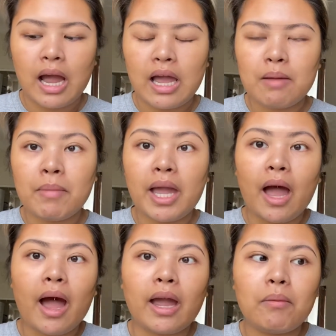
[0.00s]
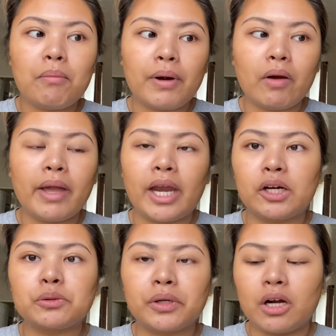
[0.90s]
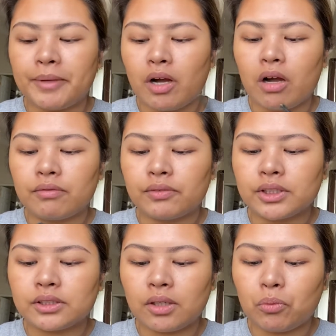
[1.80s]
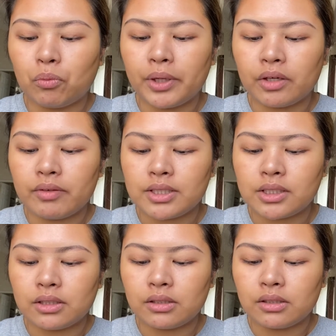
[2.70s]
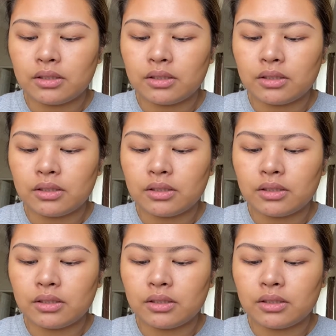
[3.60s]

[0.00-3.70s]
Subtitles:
my eyebrow hairs were coming off for some weird reason.